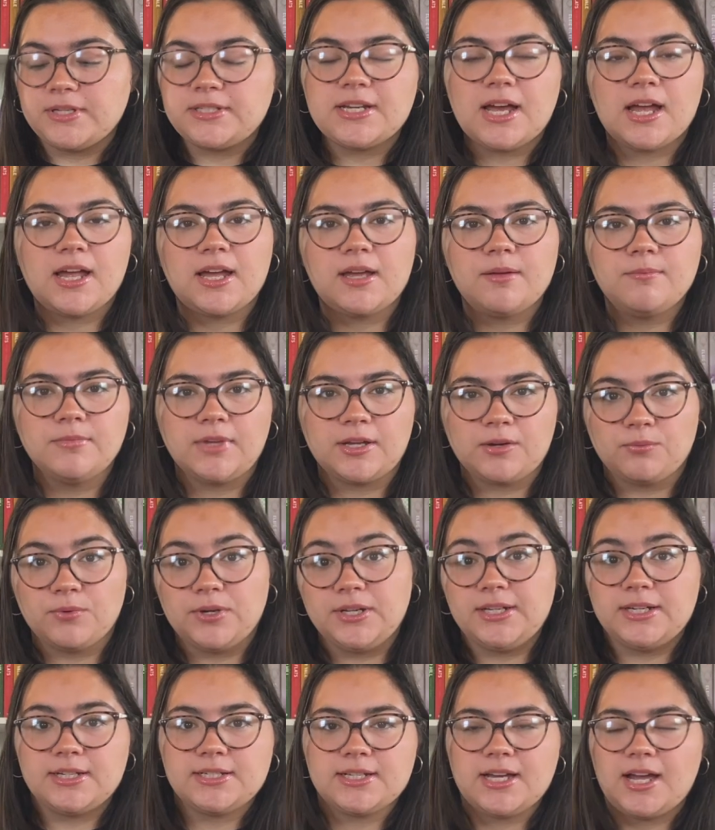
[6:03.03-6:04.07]
time, like
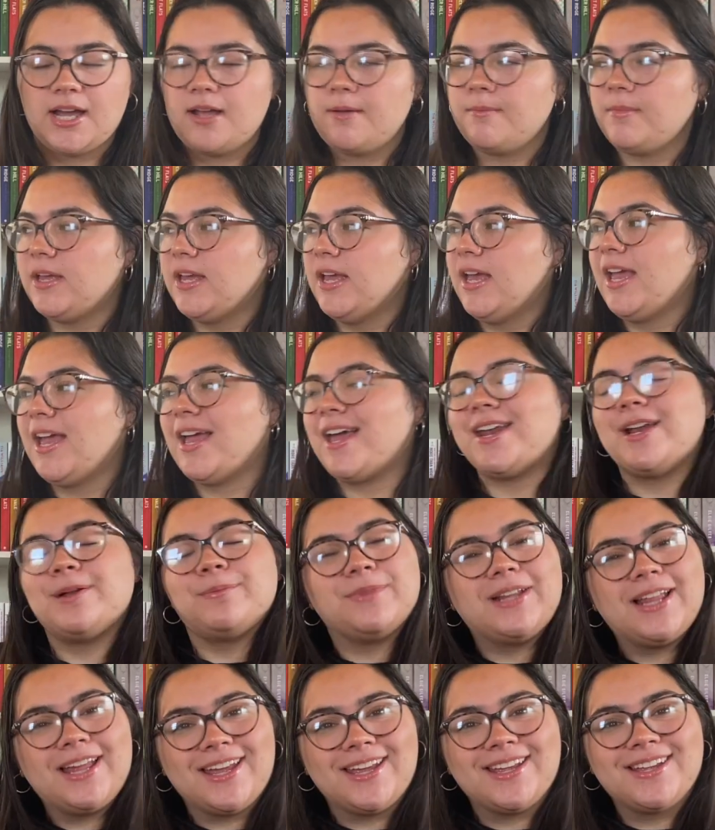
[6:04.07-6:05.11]
reading time, and I'm
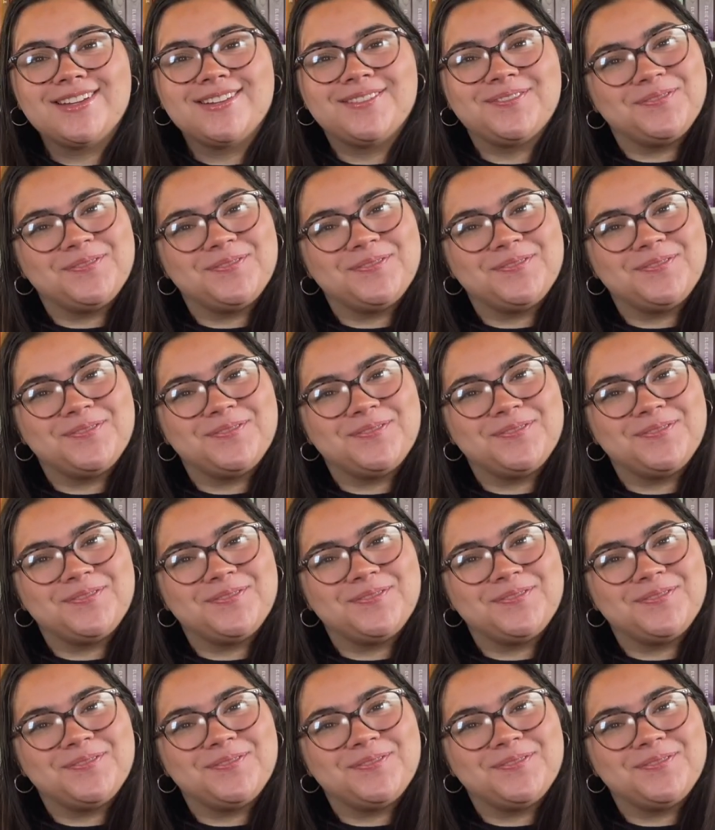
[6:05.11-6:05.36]
like,